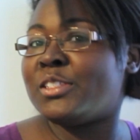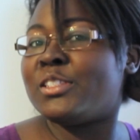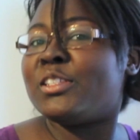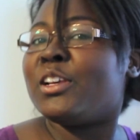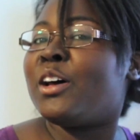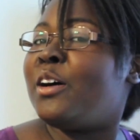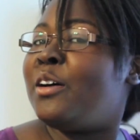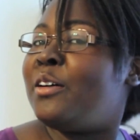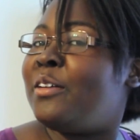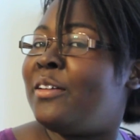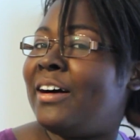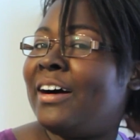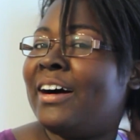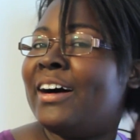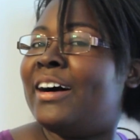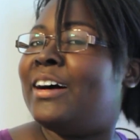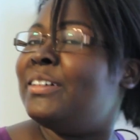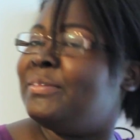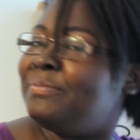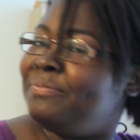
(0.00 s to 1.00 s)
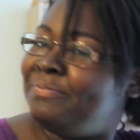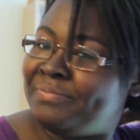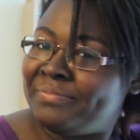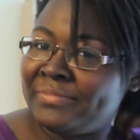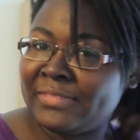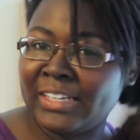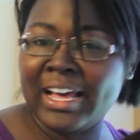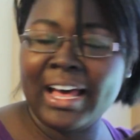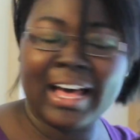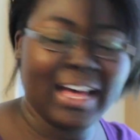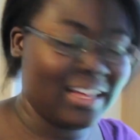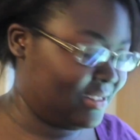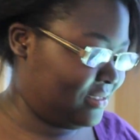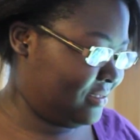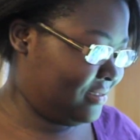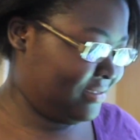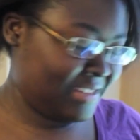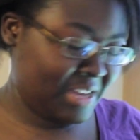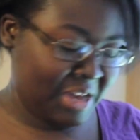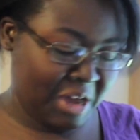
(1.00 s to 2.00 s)
So,
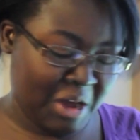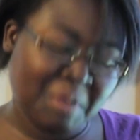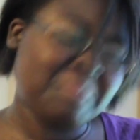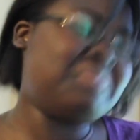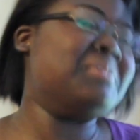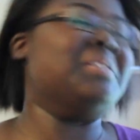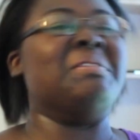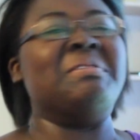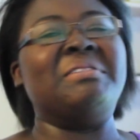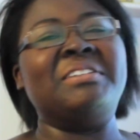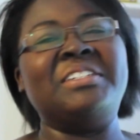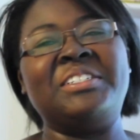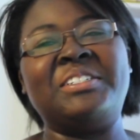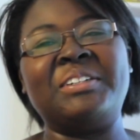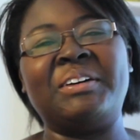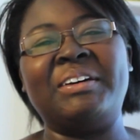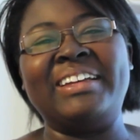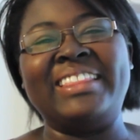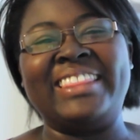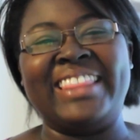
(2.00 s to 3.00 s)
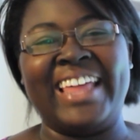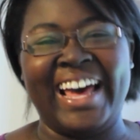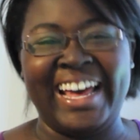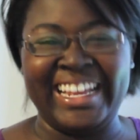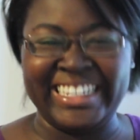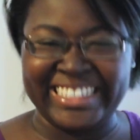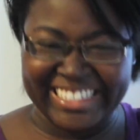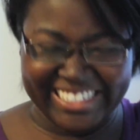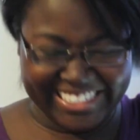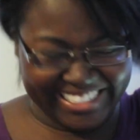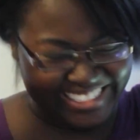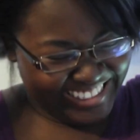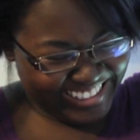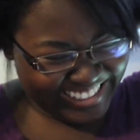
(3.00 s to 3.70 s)
I hope you enjoyed that.